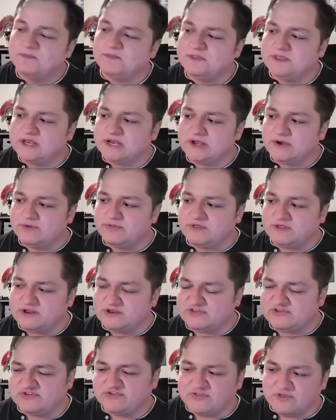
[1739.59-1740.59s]

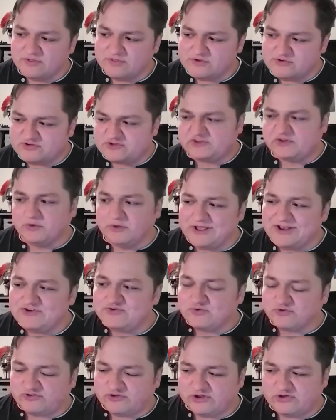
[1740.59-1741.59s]
That there's still
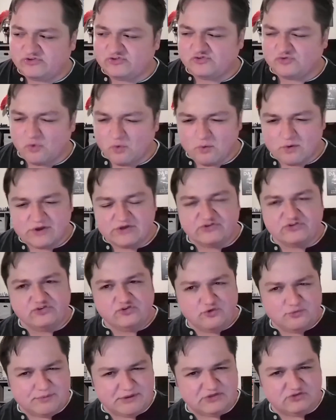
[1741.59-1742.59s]
interesting stories
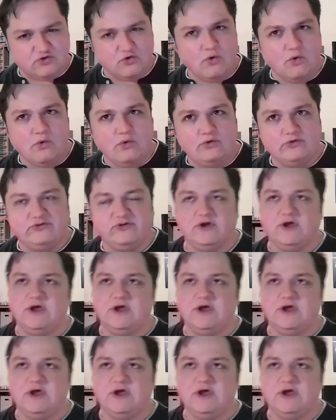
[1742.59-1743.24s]
to be told.